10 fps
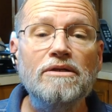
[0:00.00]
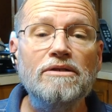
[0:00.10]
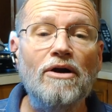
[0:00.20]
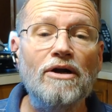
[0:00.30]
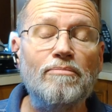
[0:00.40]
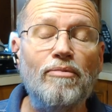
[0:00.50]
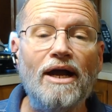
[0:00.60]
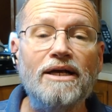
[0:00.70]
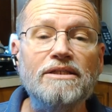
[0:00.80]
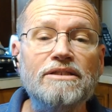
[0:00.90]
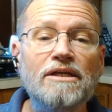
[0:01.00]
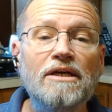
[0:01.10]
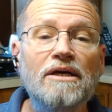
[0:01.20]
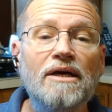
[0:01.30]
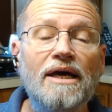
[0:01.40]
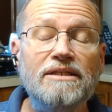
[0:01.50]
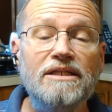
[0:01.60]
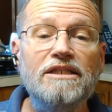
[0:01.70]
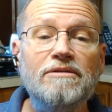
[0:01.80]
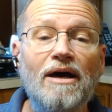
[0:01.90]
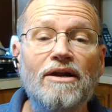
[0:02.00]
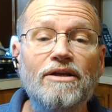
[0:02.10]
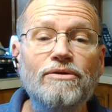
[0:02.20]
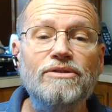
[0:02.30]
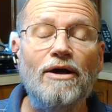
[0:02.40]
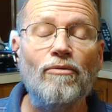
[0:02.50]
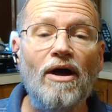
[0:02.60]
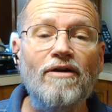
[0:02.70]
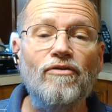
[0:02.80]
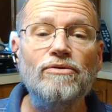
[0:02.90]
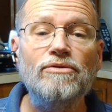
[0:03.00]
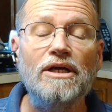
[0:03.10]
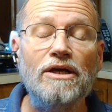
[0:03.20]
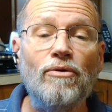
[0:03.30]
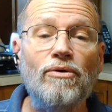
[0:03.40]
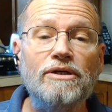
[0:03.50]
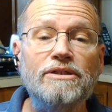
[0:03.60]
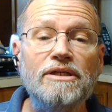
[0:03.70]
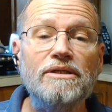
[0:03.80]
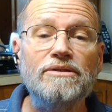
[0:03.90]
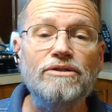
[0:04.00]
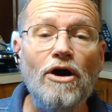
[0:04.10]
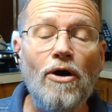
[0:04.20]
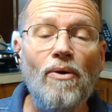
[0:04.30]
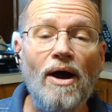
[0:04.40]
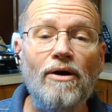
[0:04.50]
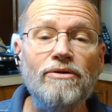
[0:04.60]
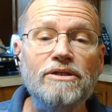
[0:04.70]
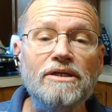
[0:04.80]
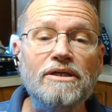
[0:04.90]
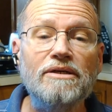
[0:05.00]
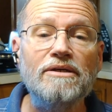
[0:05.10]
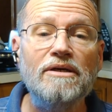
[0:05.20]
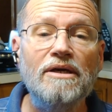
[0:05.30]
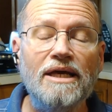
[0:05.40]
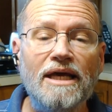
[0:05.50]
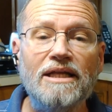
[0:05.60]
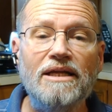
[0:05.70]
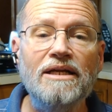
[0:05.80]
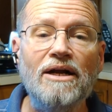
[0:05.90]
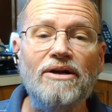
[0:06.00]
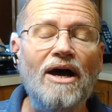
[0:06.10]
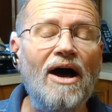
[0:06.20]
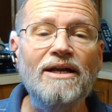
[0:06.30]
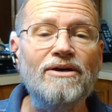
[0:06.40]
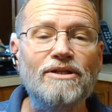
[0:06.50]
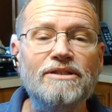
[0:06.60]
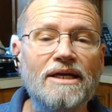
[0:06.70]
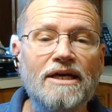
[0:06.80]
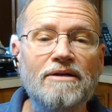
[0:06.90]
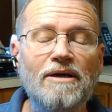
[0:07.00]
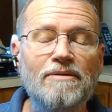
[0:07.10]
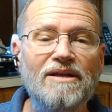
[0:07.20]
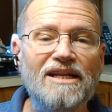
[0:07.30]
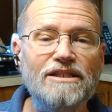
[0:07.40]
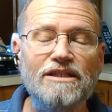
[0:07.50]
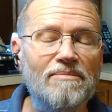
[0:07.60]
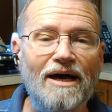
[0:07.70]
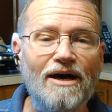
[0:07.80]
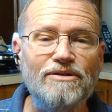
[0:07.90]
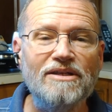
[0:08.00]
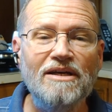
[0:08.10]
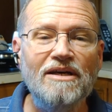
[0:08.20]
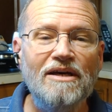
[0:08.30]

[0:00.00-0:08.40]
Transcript: target practice and teach them how to use that rifle in order to know how to get that deer. Now, I know the Second Amendment isn't about